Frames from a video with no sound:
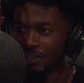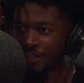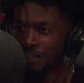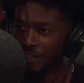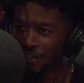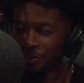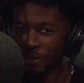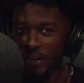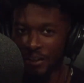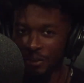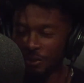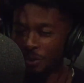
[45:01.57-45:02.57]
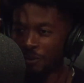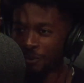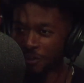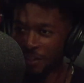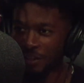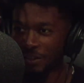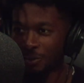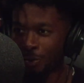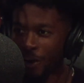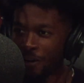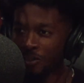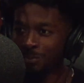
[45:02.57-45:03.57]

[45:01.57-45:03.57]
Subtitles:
that you gotta, you know what I'm saying, it requires